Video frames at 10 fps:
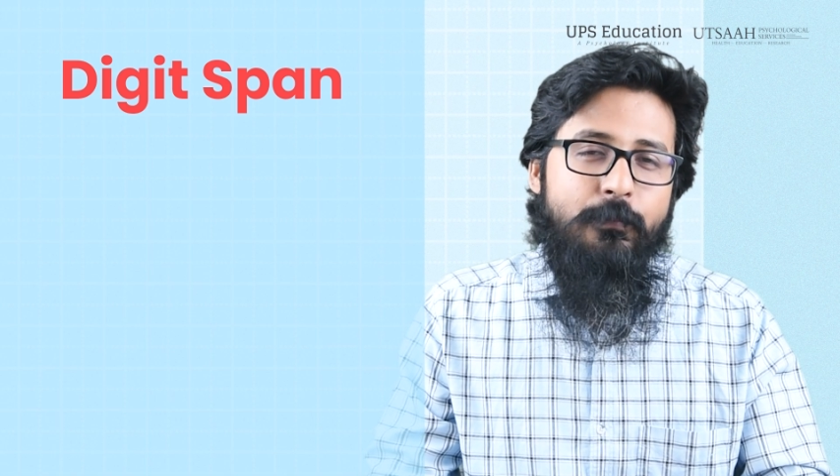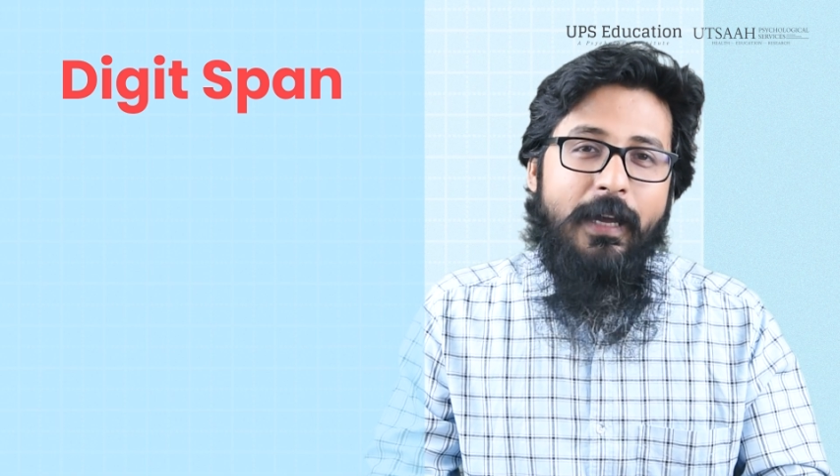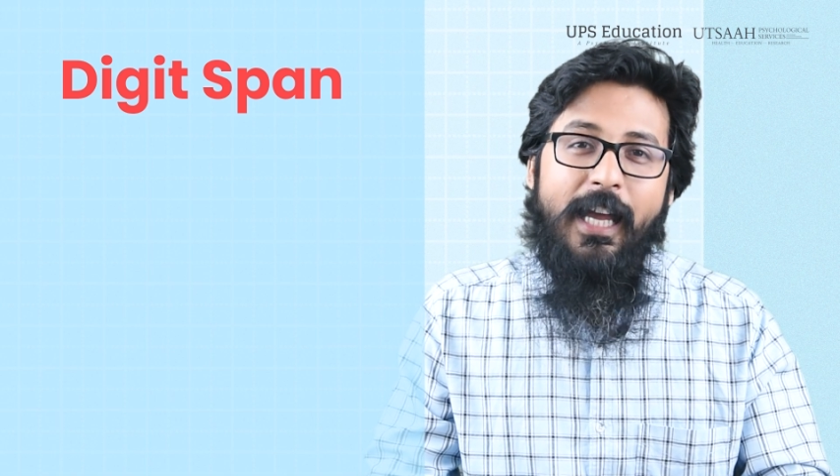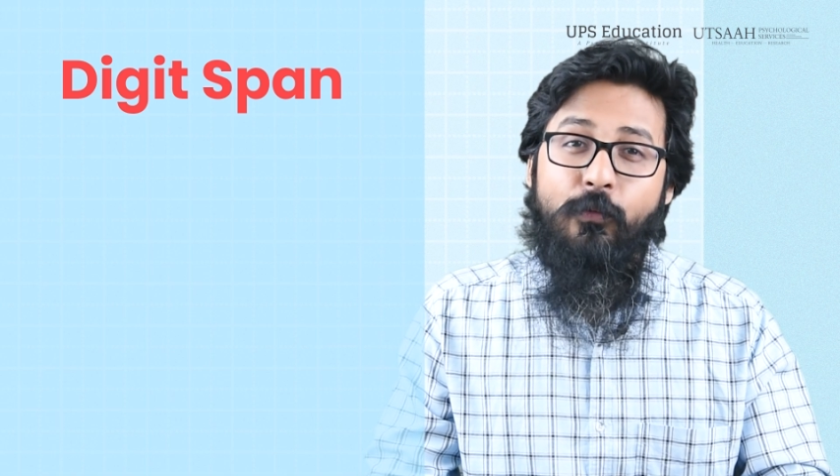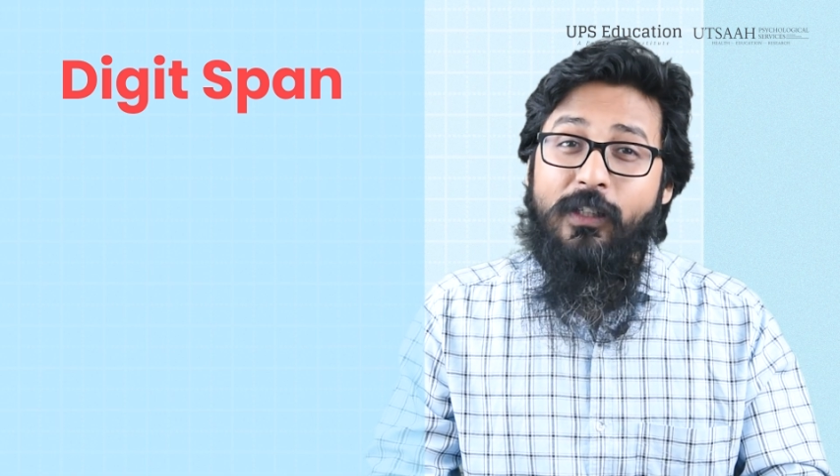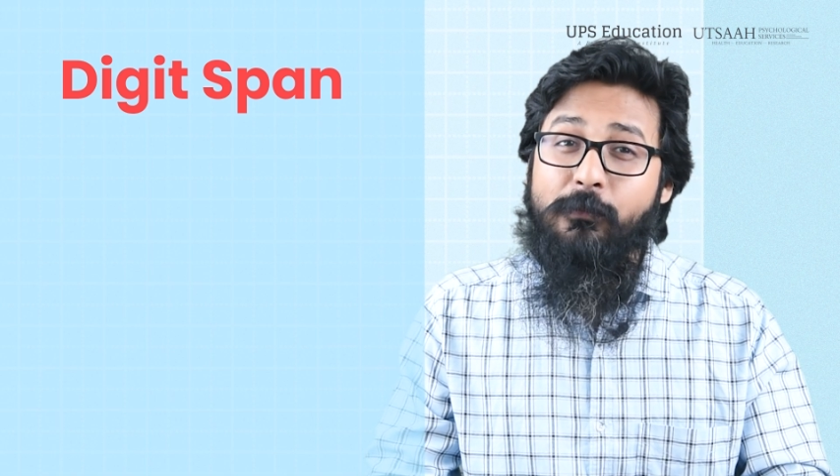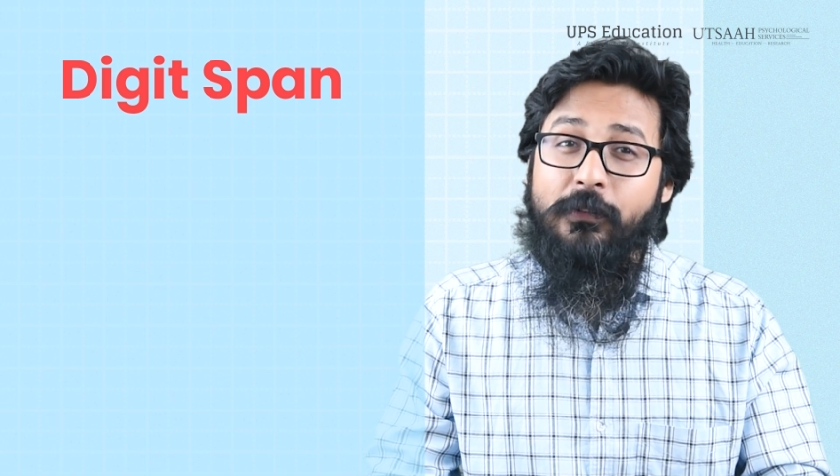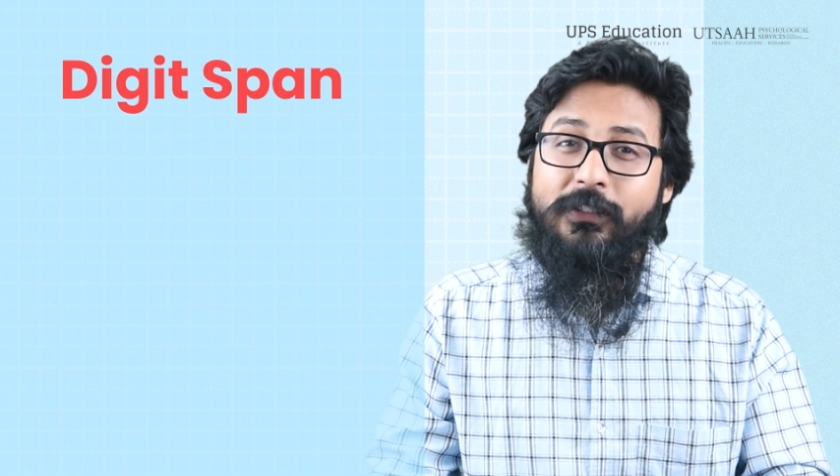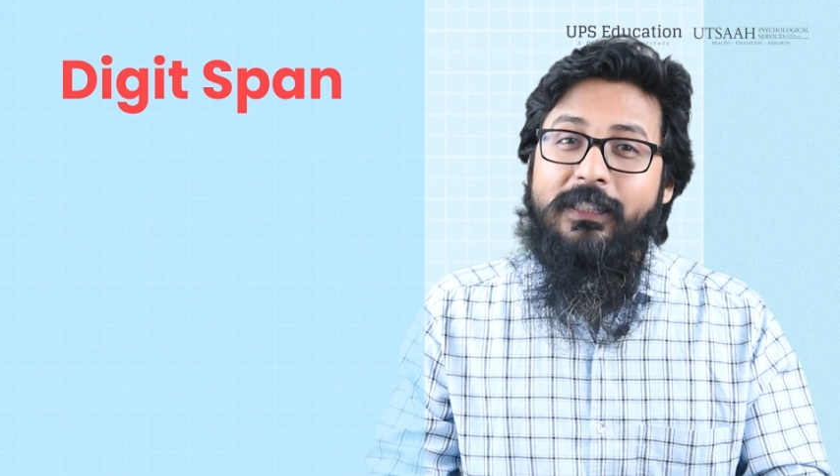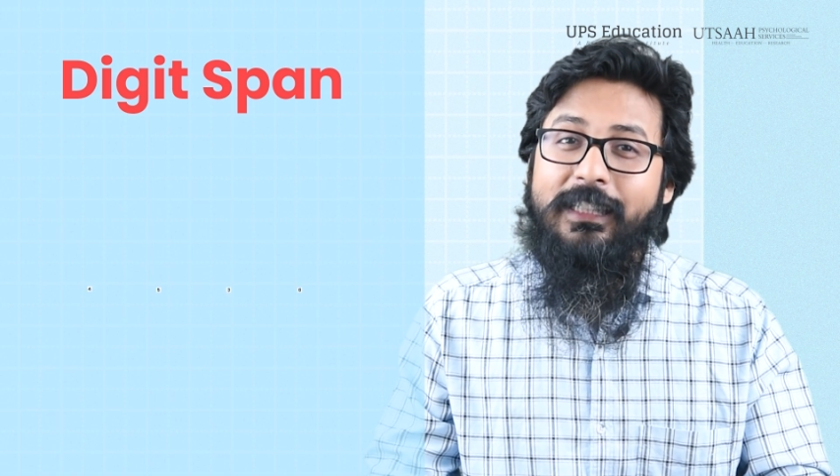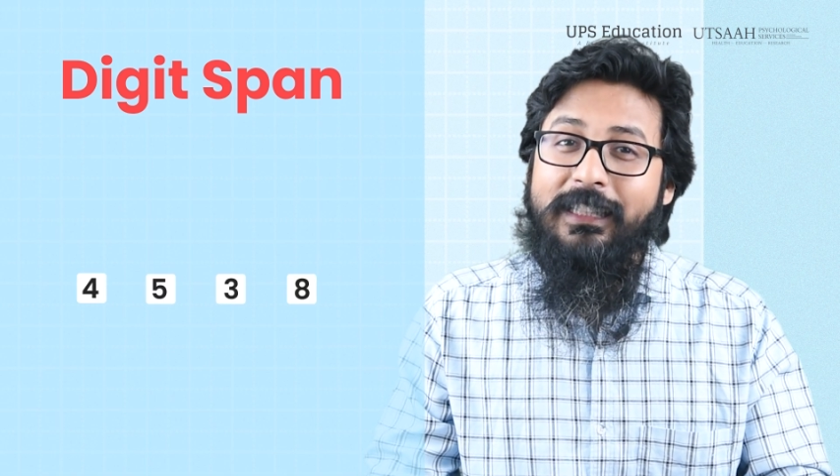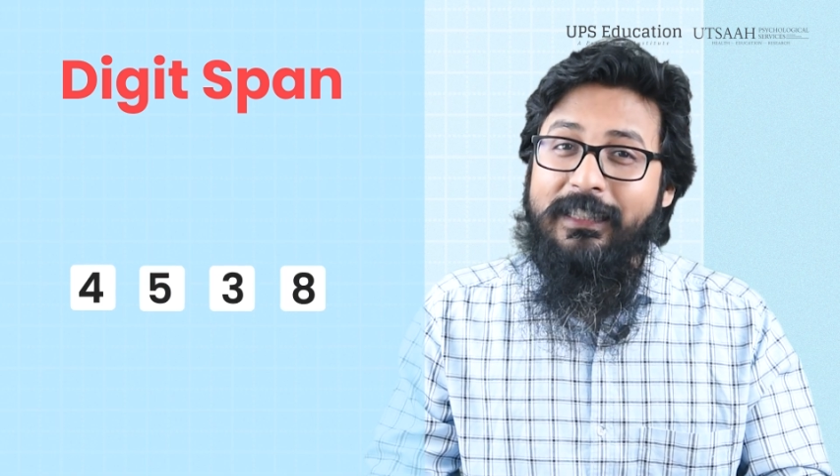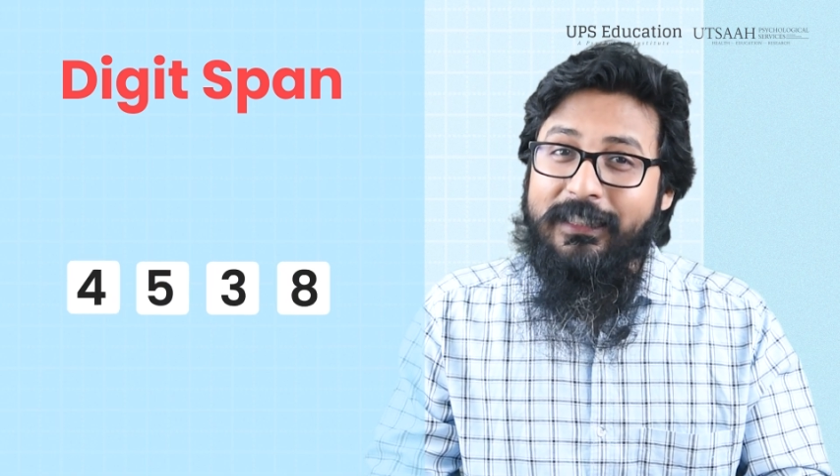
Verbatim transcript: span we are presenting